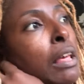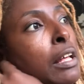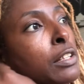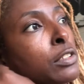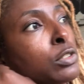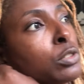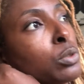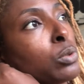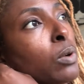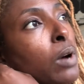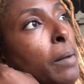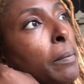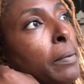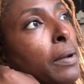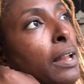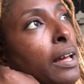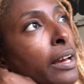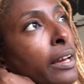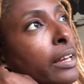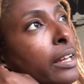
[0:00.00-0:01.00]
to
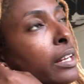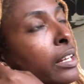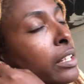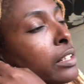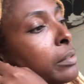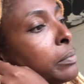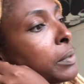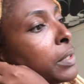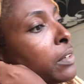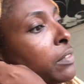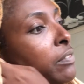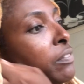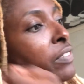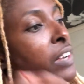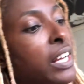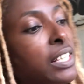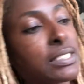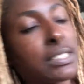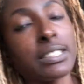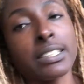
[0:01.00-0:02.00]
apply a little bit of
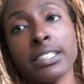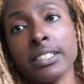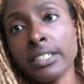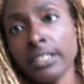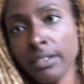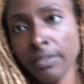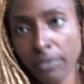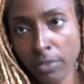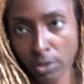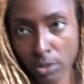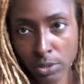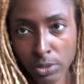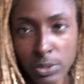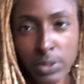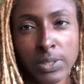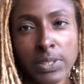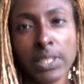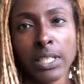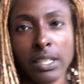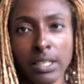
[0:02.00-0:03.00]
Vaseline, I forgot to
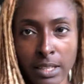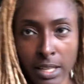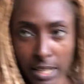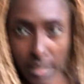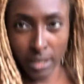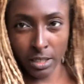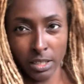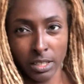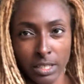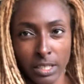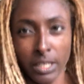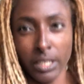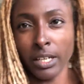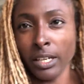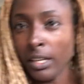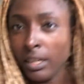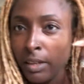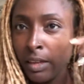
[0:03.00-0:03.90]
say that earlier,